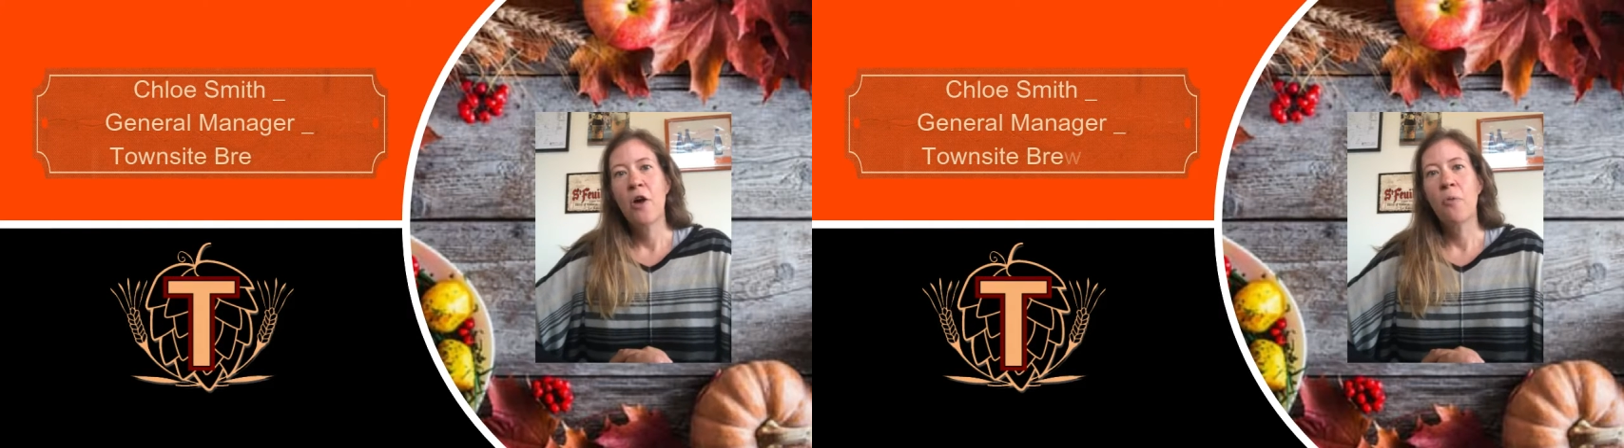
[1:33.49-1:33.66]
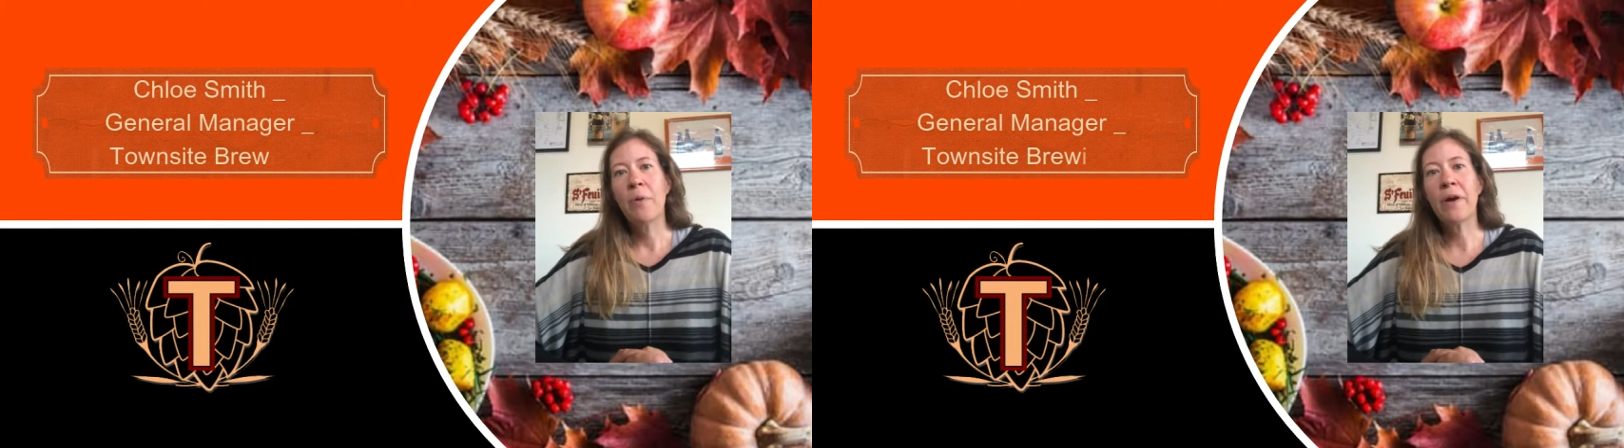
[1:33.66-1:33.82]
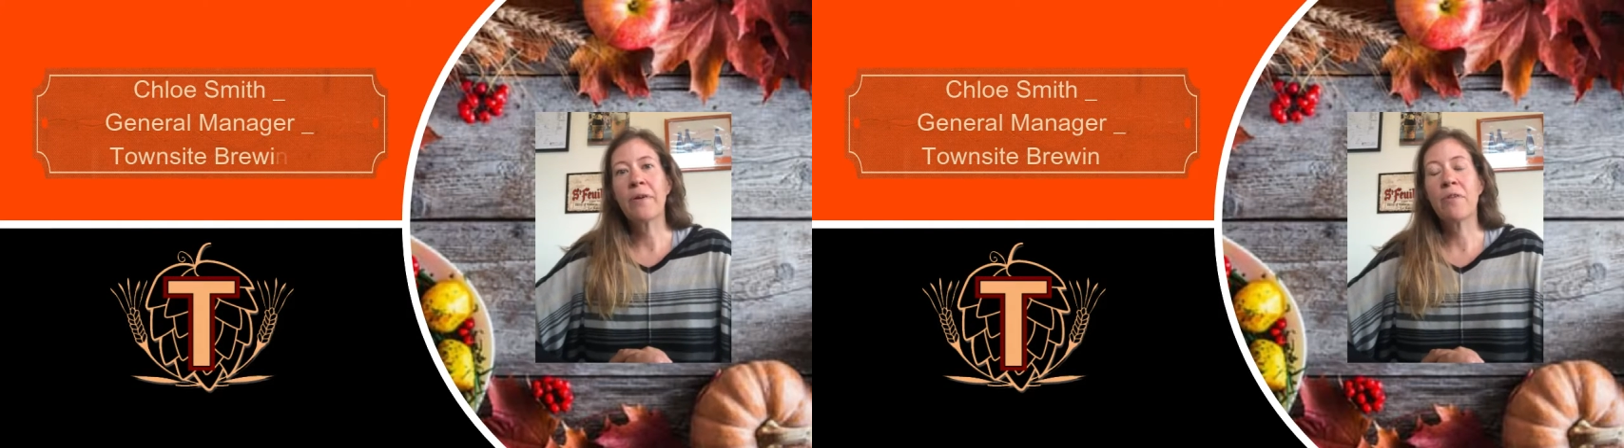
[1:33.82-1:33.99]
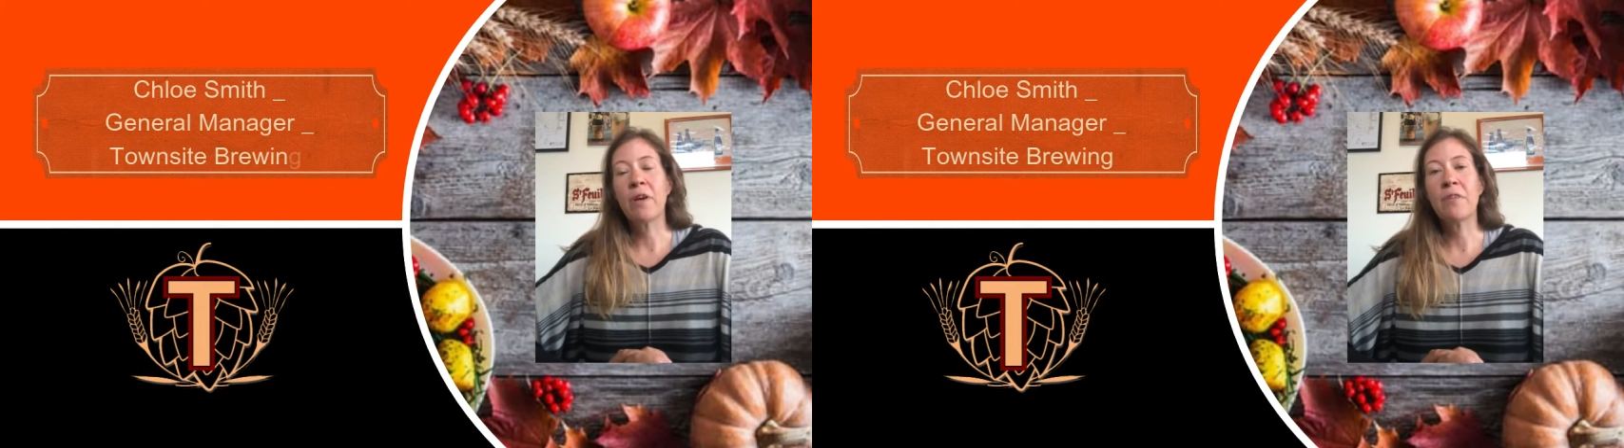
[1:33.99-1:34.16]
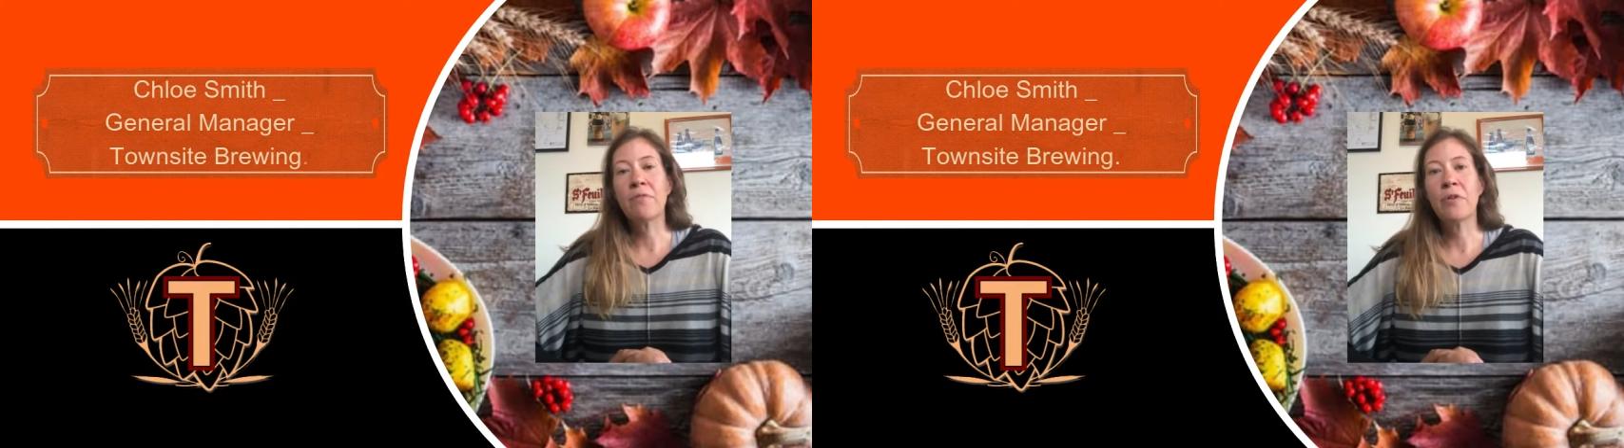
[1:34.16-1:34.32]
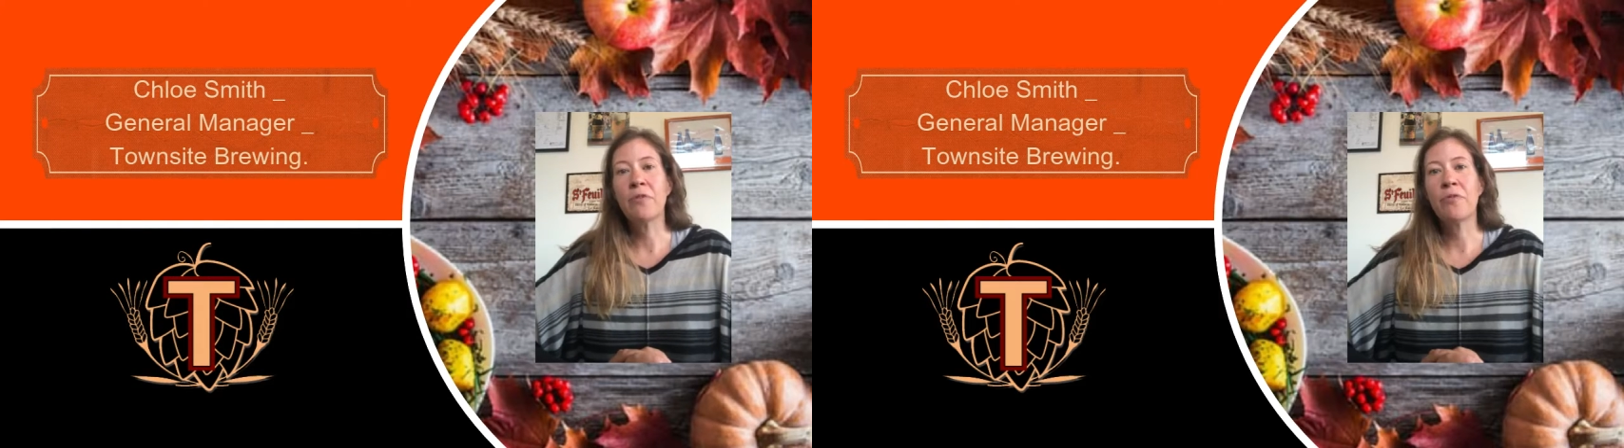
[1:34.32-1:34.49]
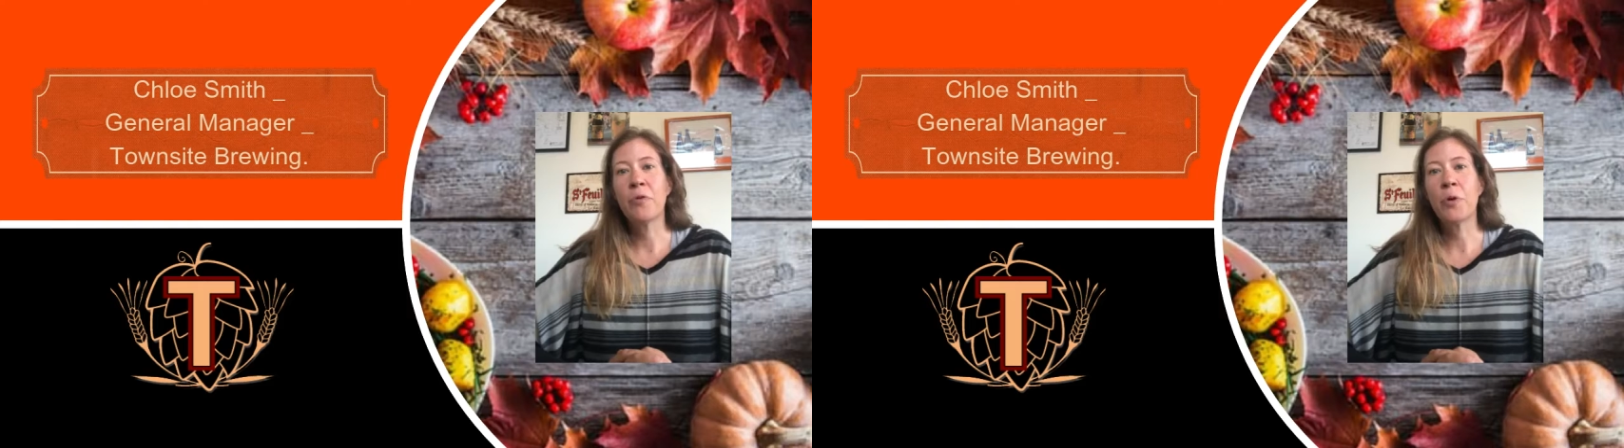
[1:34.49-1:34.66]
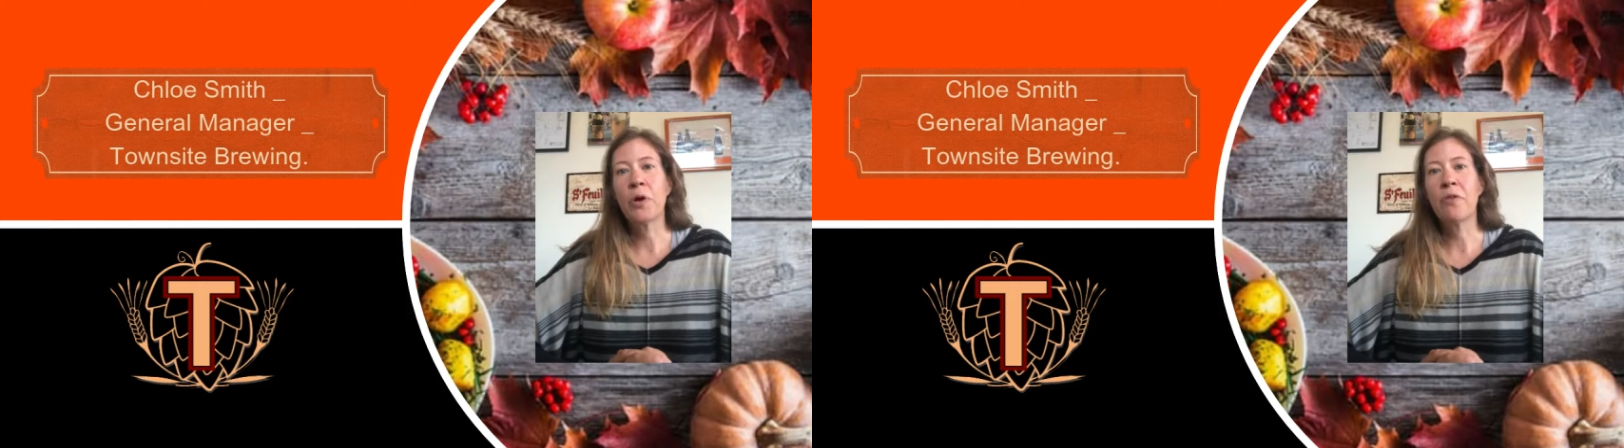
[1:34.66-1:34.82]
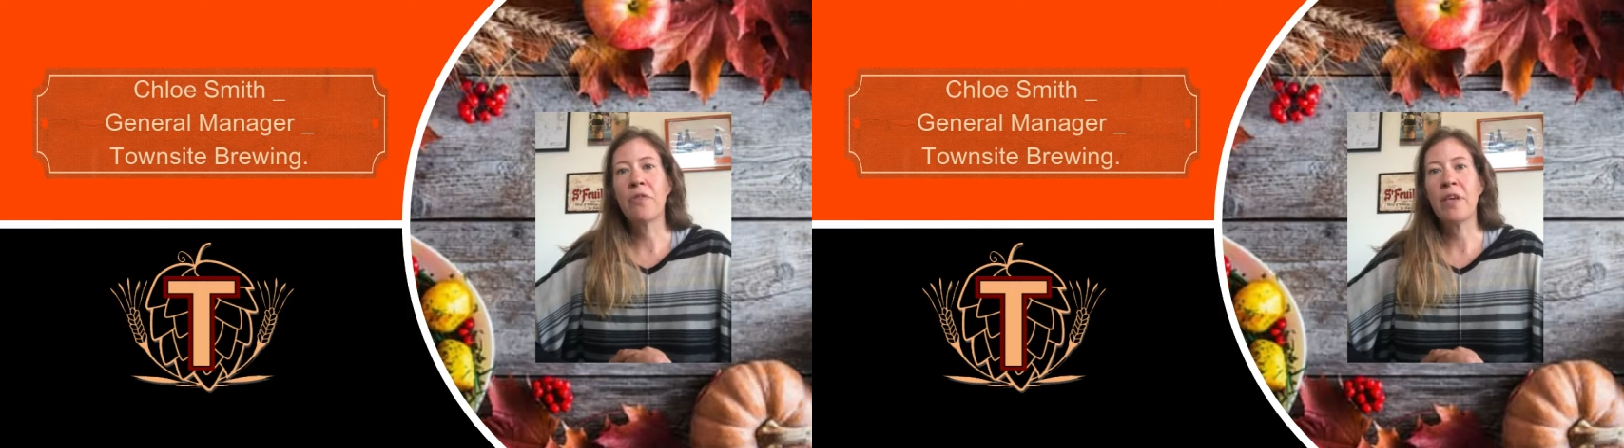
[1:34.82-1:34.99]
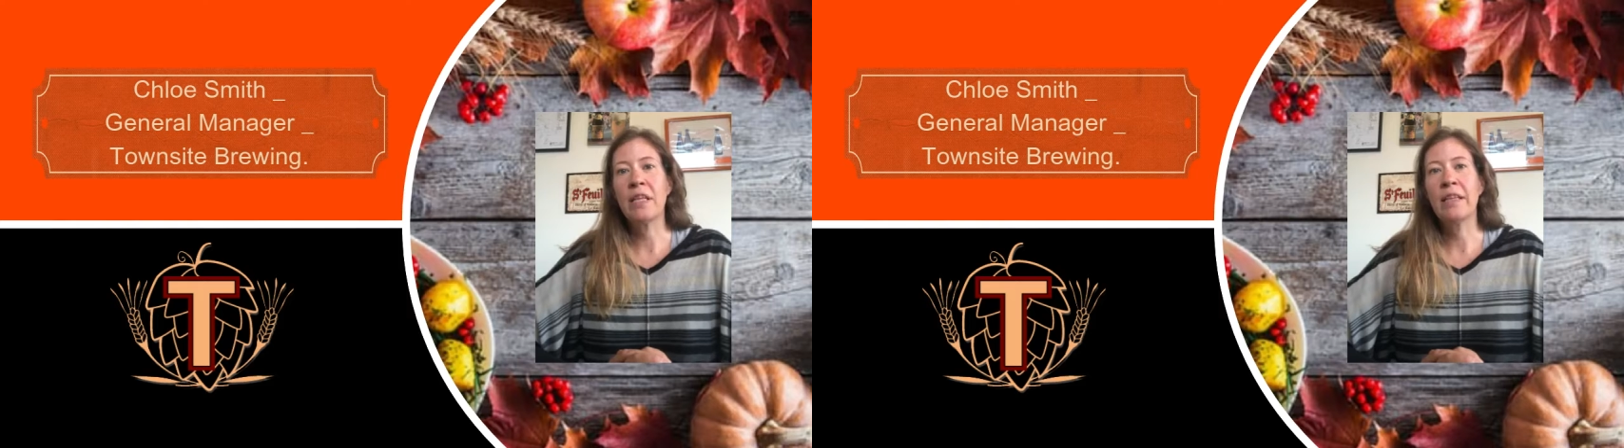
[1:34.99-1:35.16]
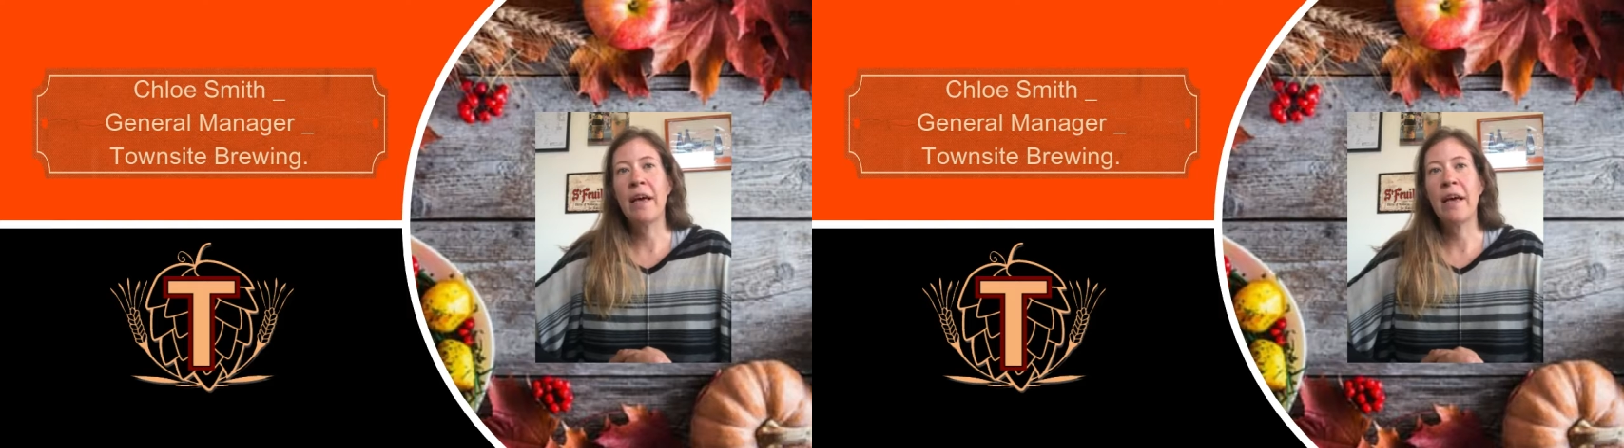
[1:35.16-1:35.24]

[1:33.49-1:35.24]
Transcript: We are grateful for the